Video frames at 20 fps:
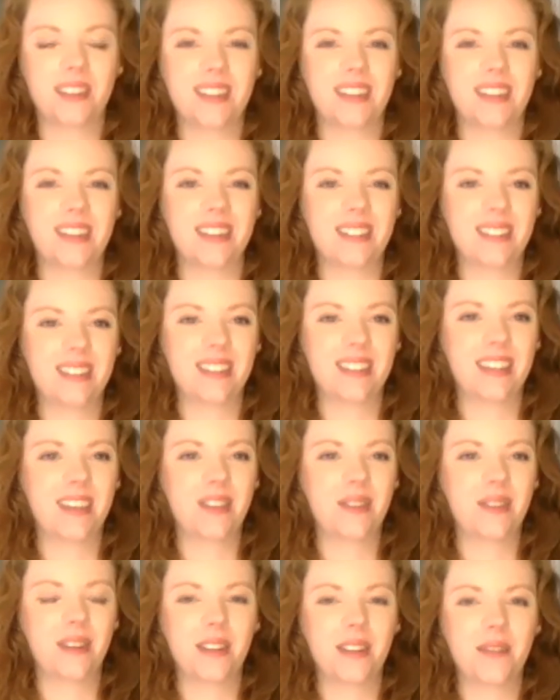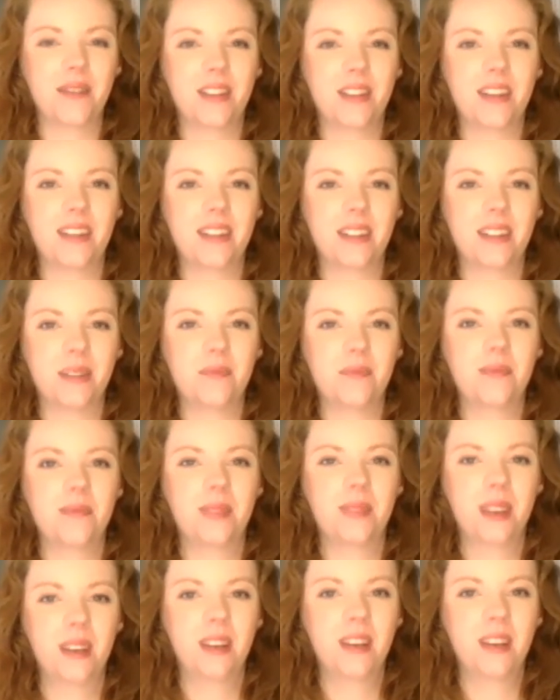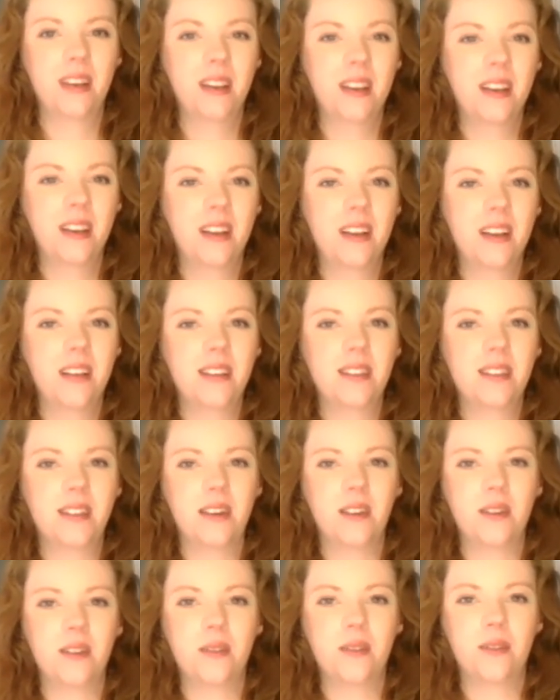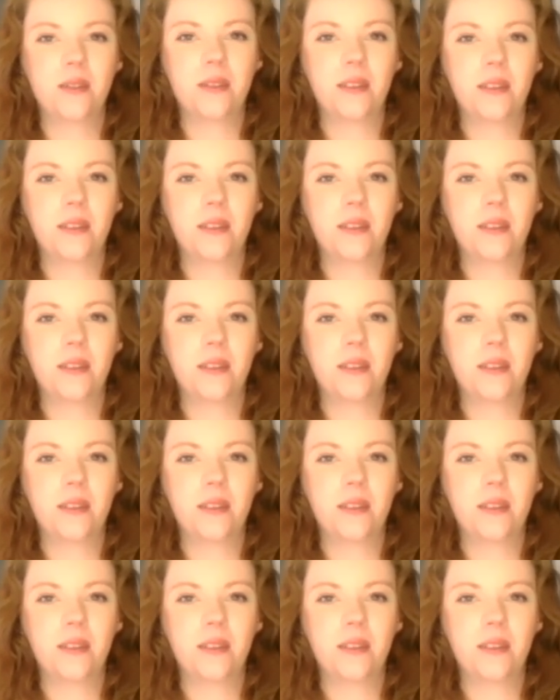sense. Thank you guys for that tip. So